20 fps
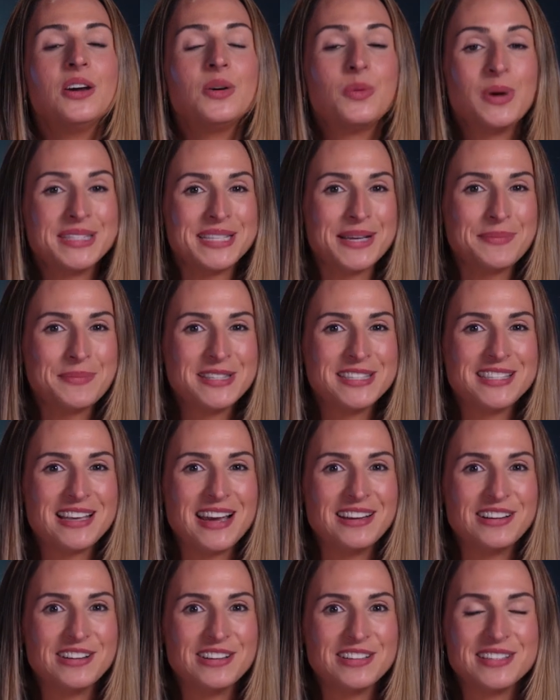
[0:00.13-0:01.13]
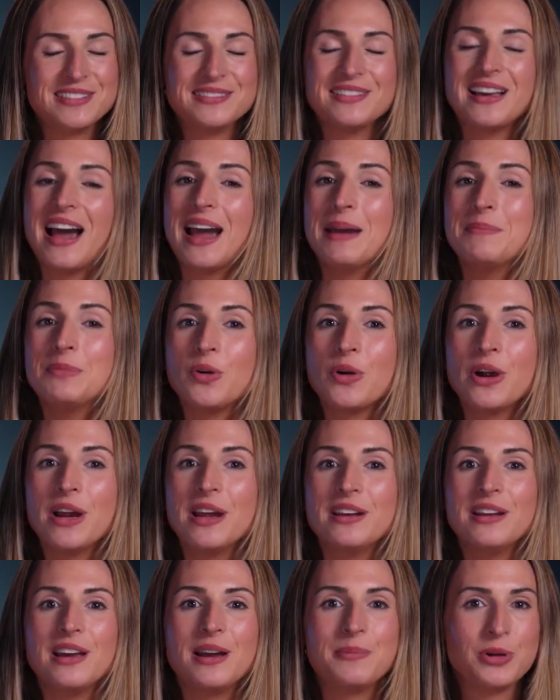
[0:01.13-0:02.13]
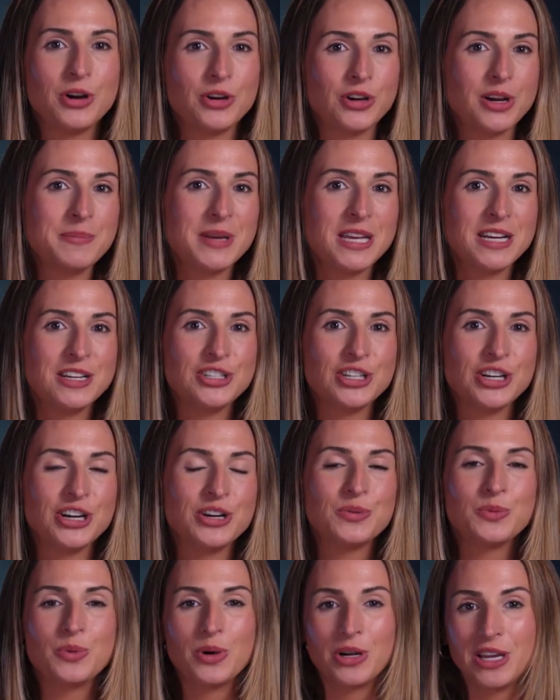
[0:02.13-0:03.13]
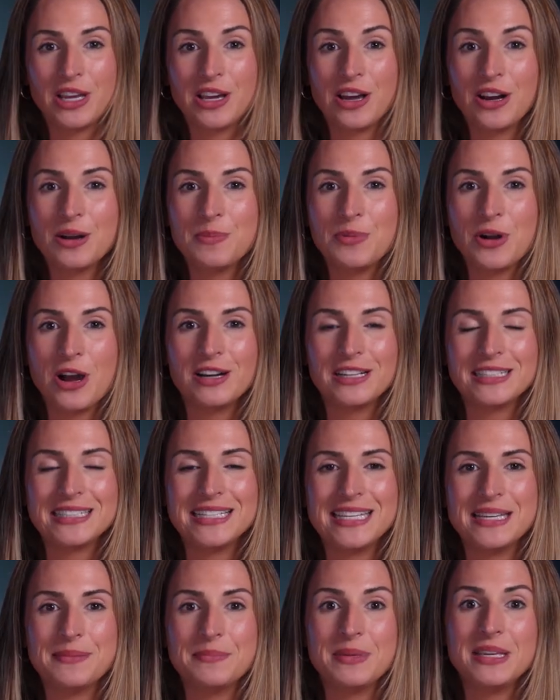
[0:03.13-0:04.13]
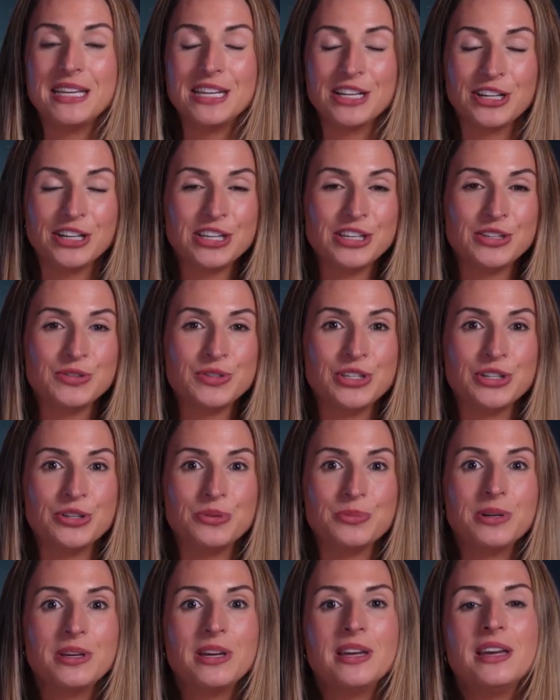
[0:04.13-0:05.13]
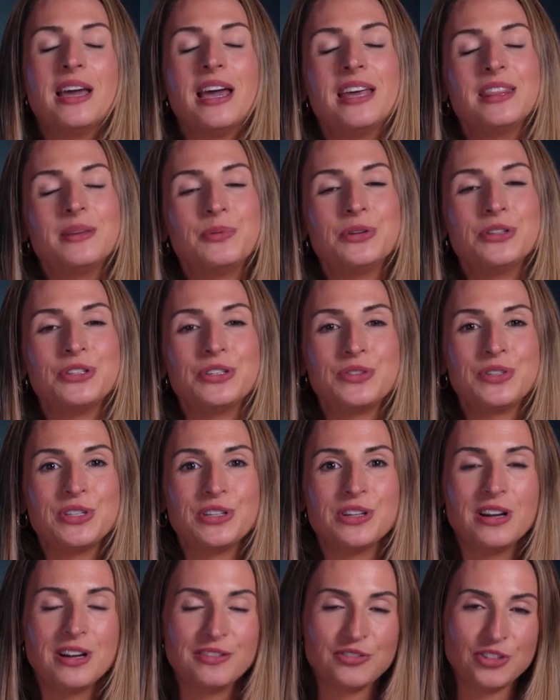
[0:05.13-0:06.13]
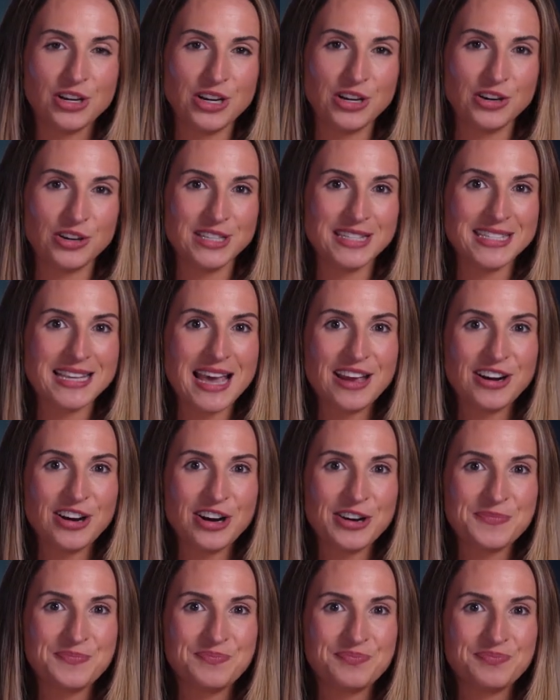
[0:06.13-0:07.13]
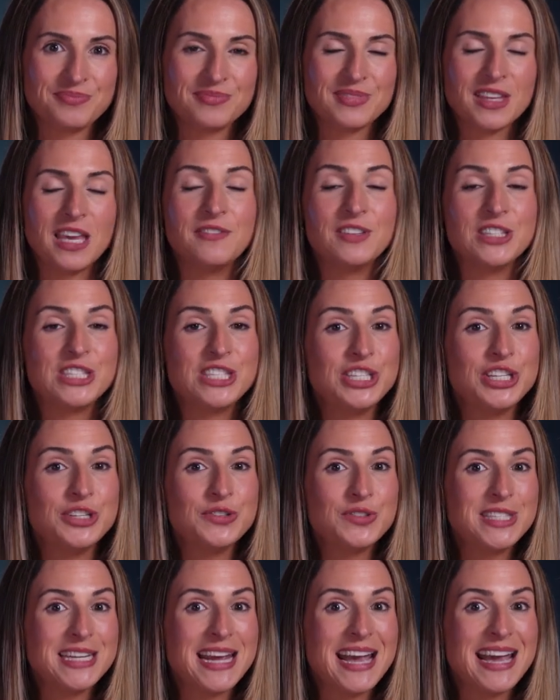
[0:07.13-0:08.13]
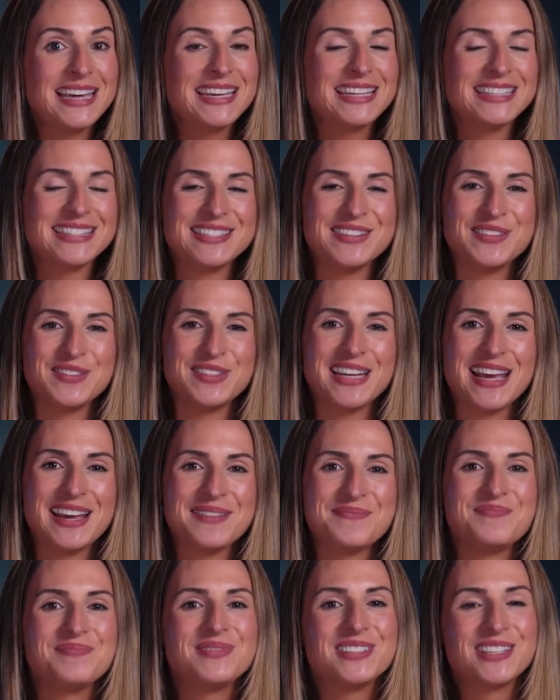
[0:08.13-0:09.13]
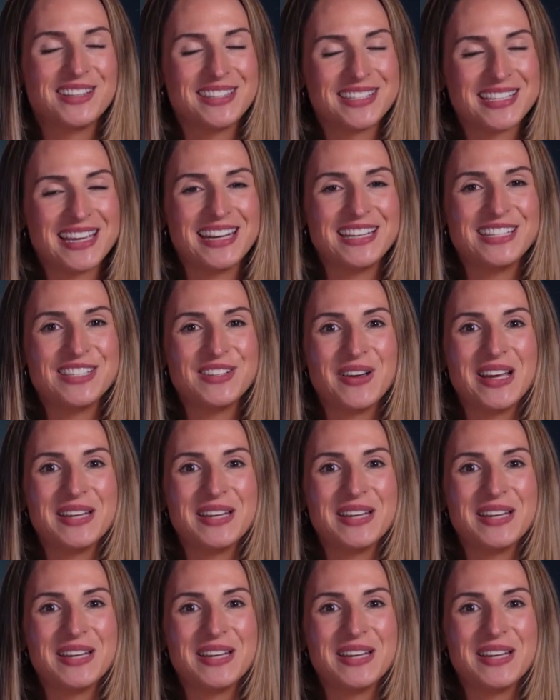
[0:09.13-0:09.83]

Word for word: What's up, Insiders? I'm Lauren, a program manager working on our product team here at YouTube and the producer of Creator Insider. If it's Tuesday, it's Newsday, so let's get into